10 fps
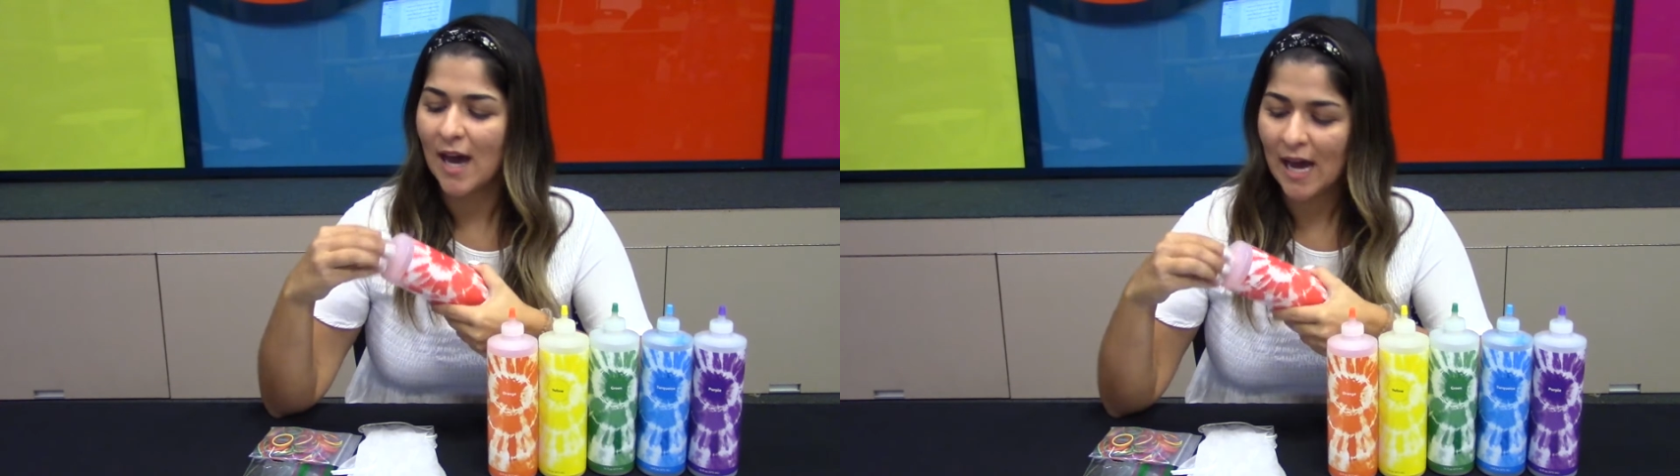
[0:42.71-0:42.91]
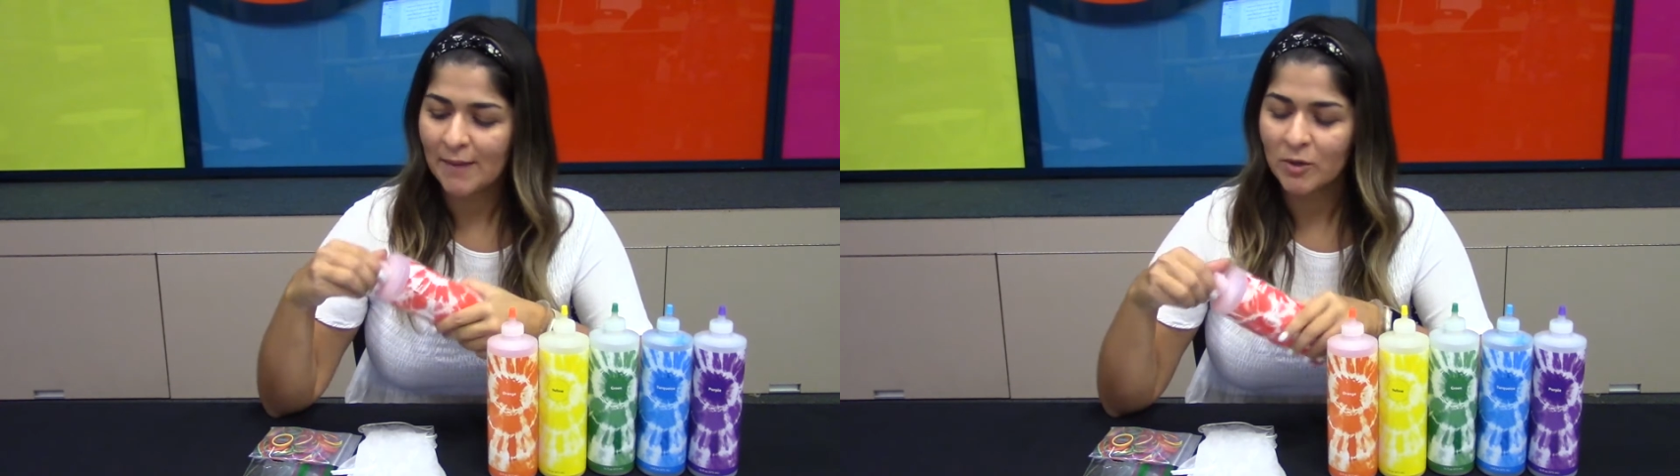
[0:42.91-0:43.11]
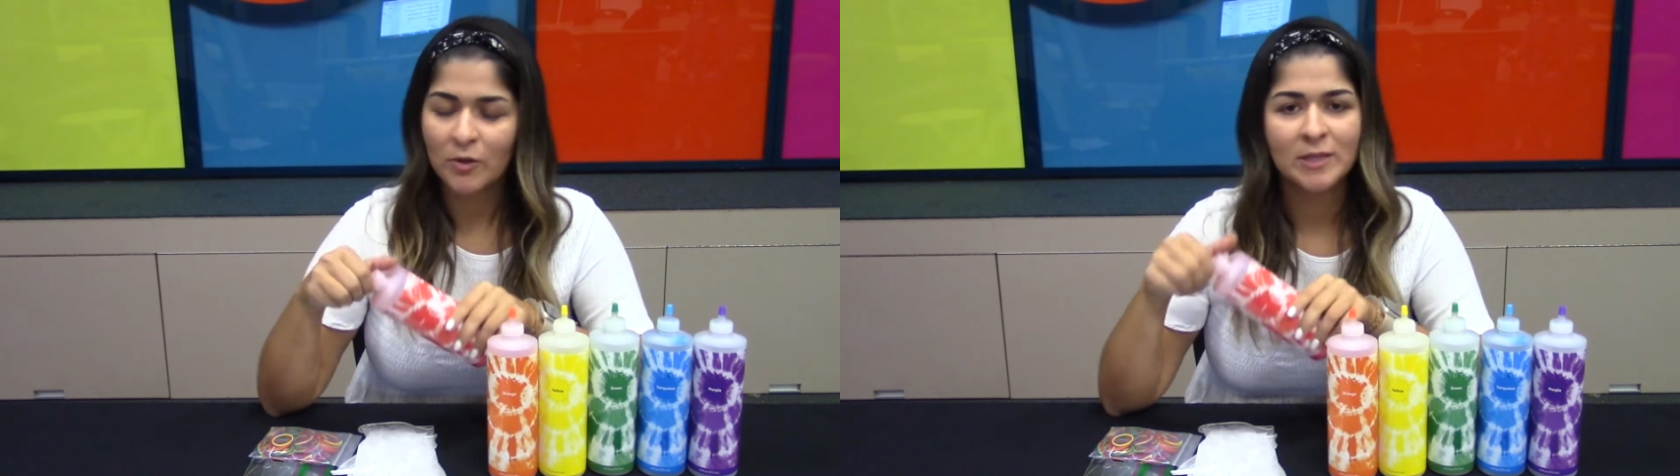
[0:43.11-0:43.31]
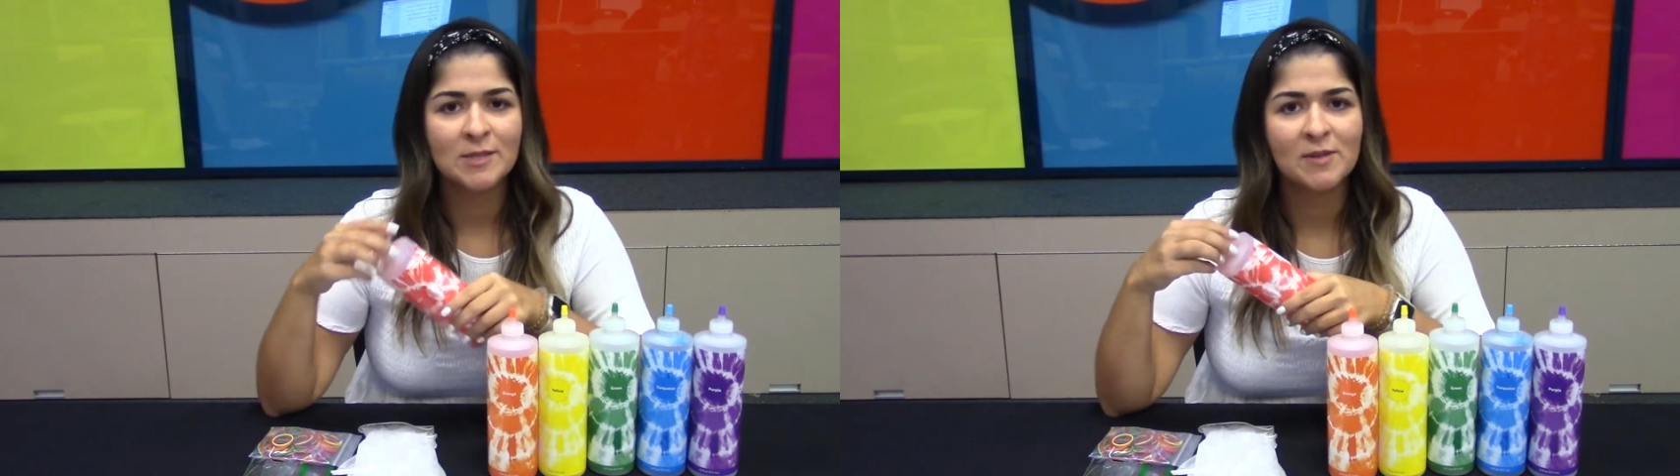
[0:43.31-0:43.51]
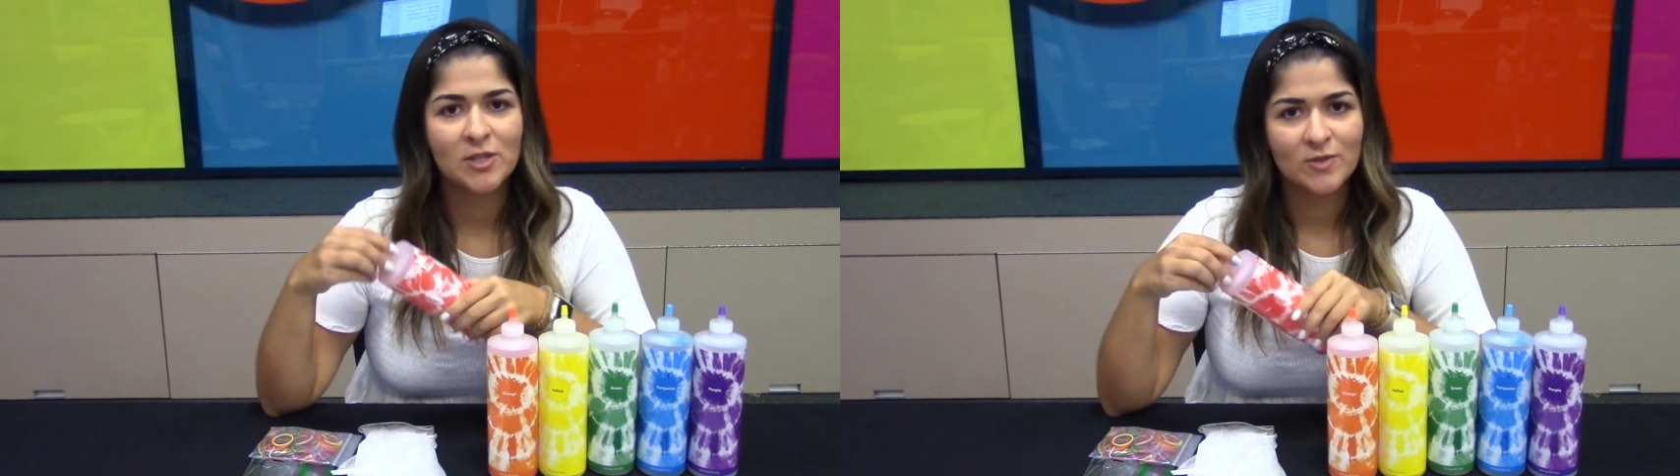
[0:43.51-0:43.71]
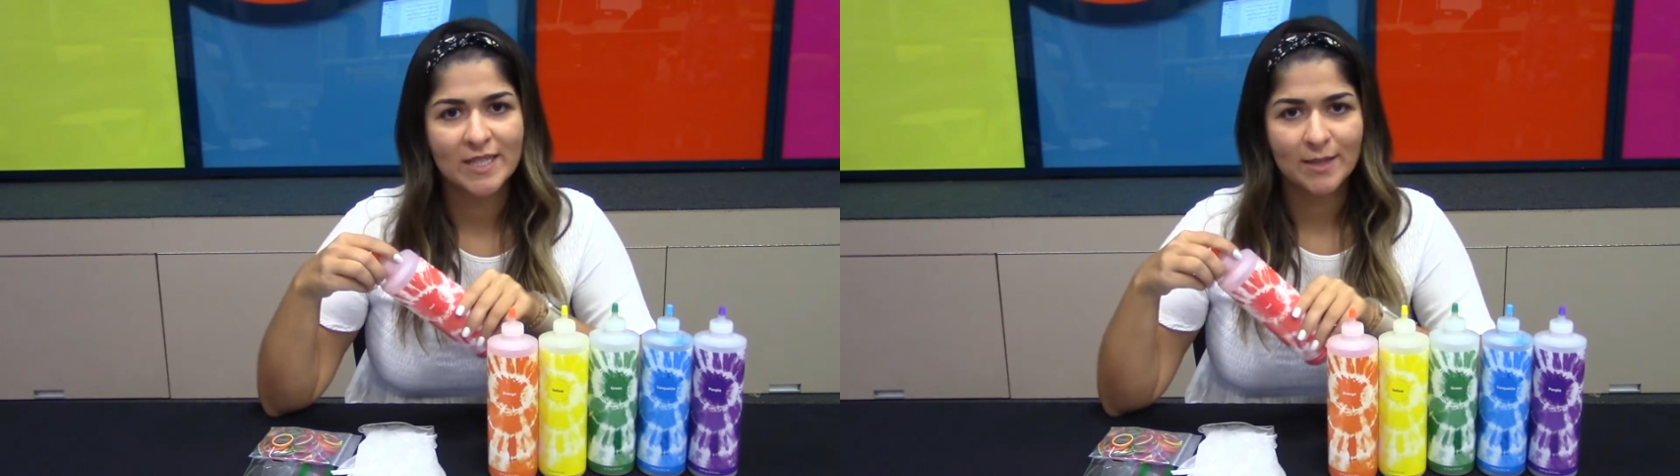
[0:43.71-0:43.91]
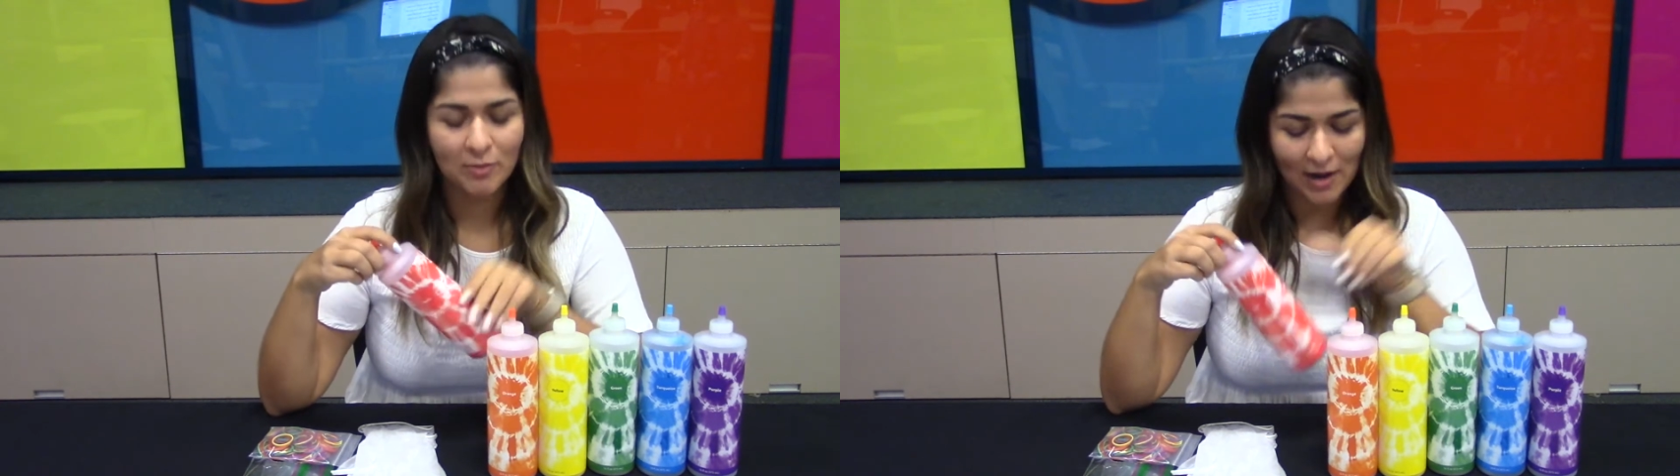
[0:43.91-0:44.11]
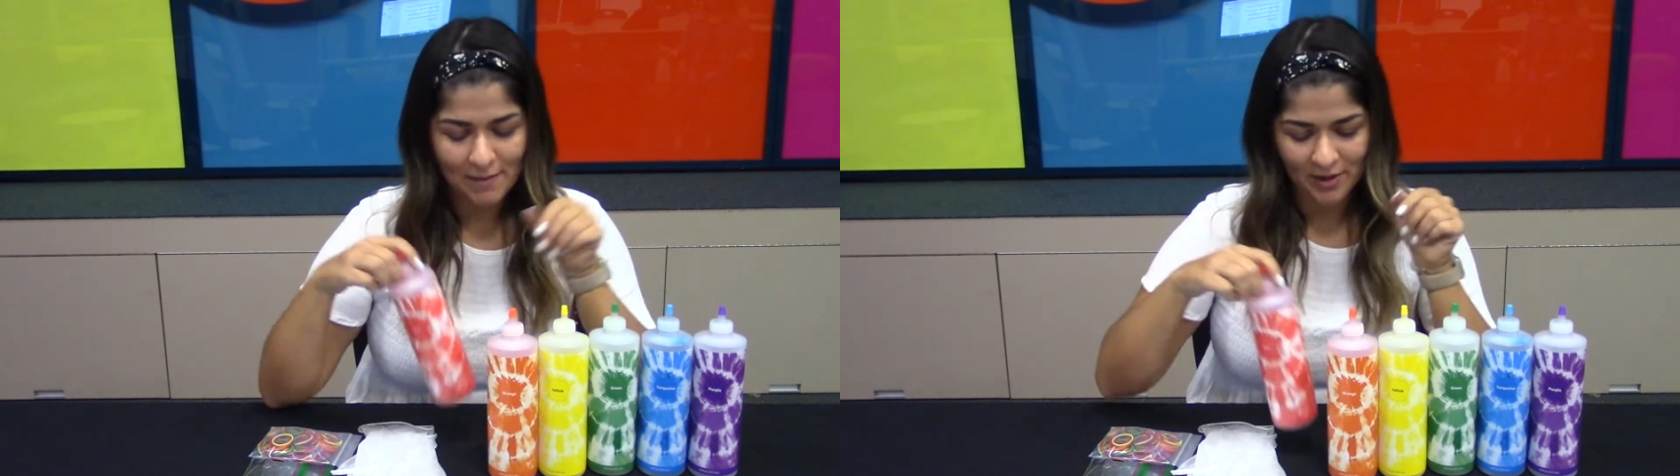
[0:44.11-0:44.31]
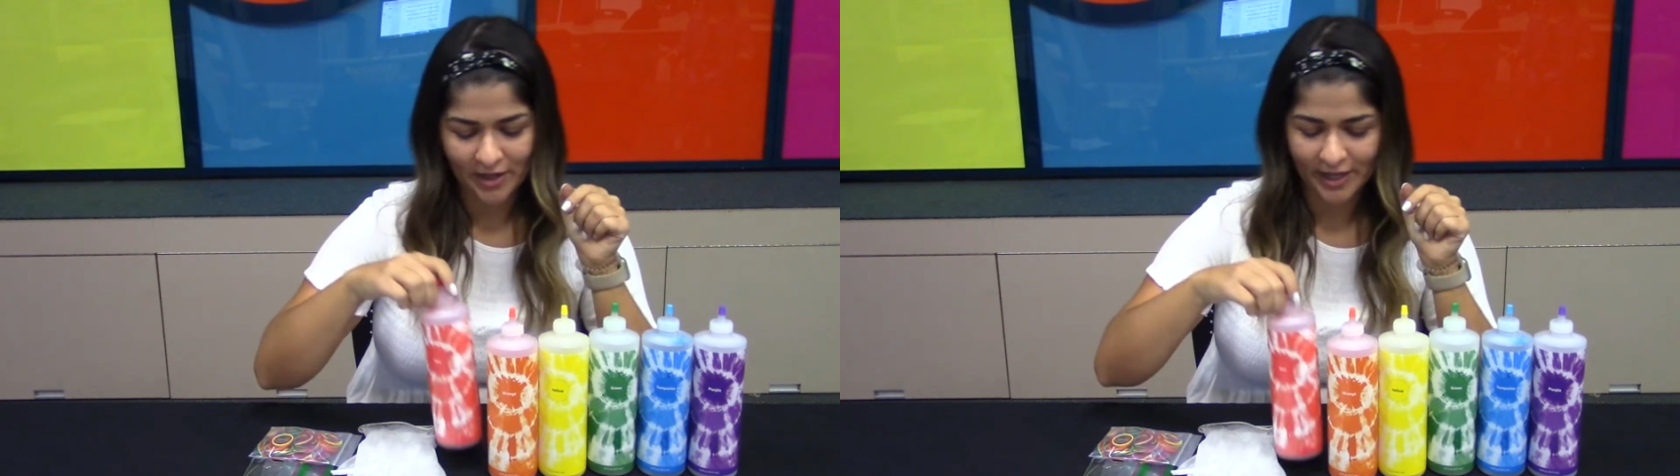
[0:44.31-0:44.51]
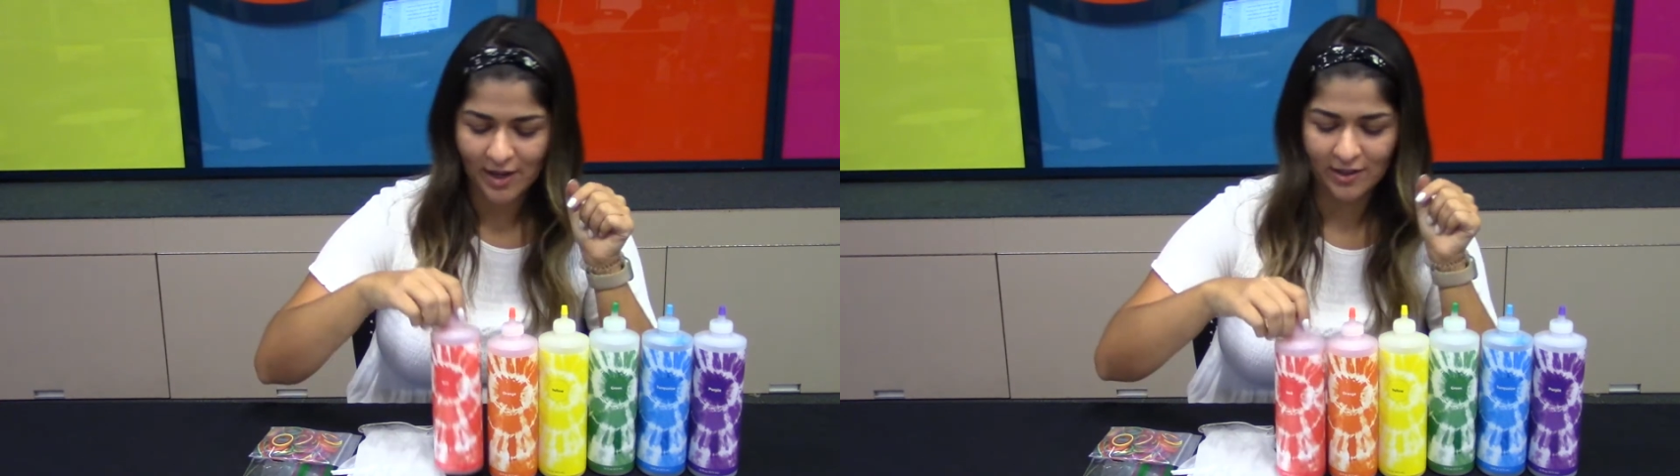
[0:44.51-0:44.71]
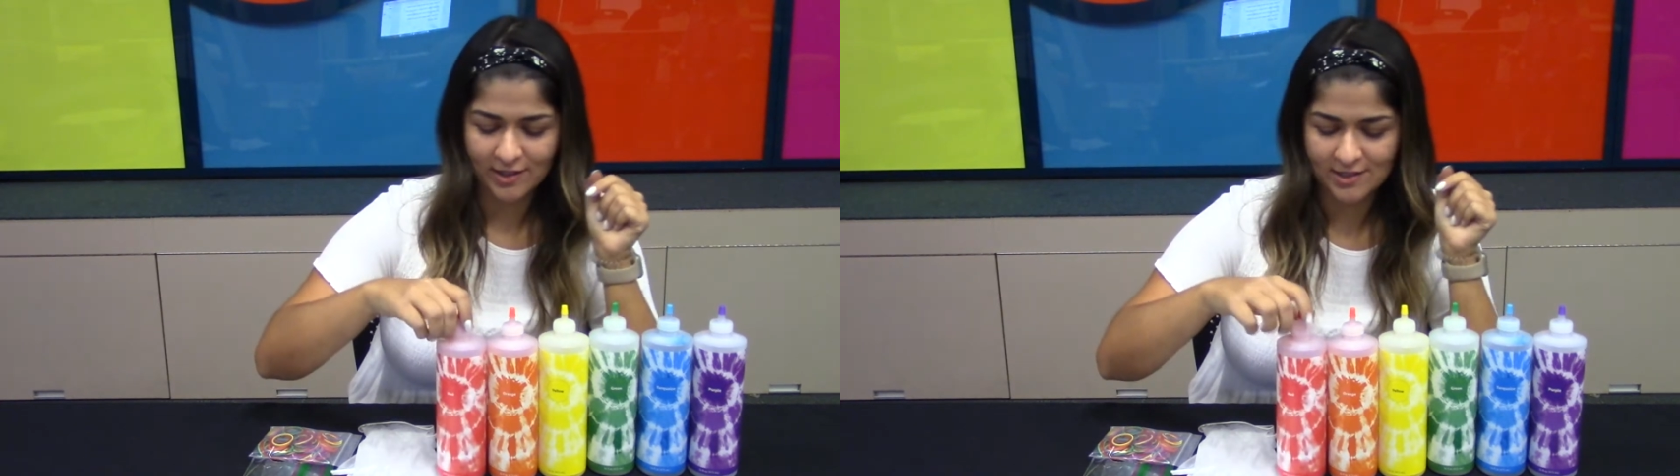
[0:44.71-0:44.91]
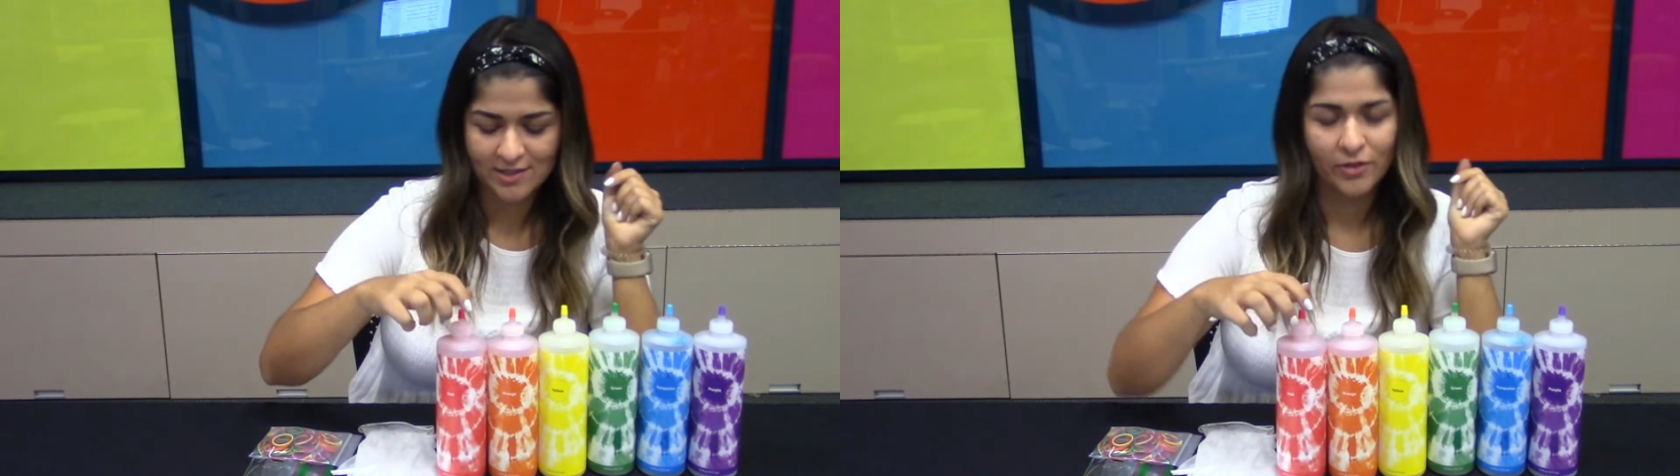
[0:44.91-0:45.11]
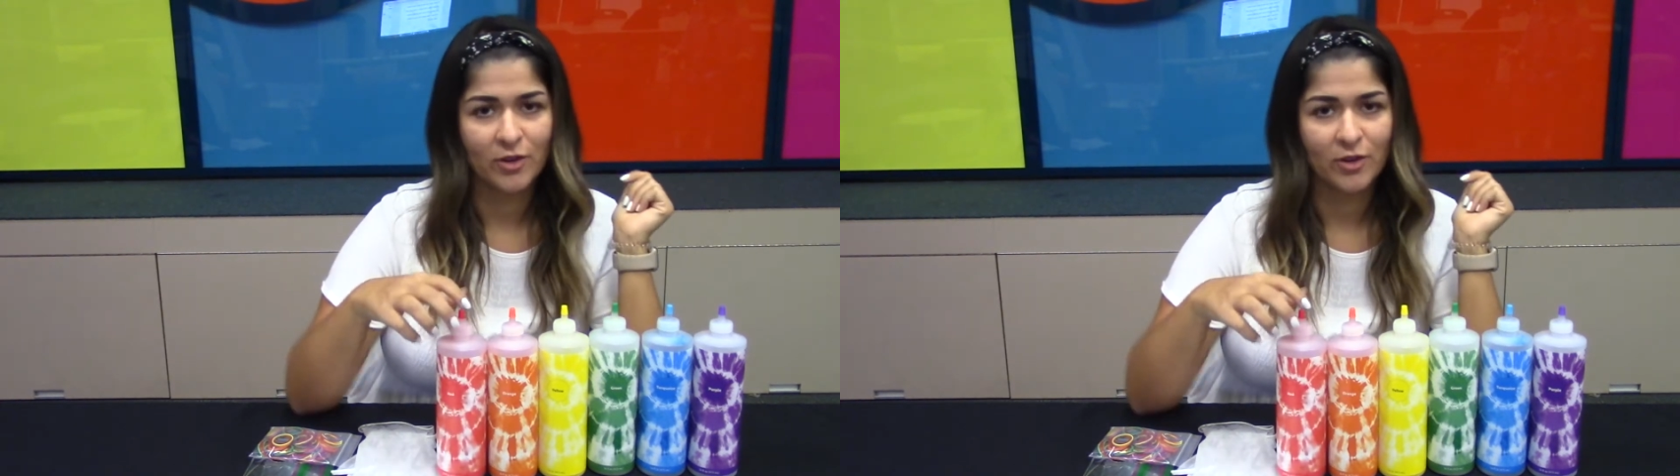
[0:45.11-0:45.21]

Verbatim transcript: I'm going to be using the primary colors.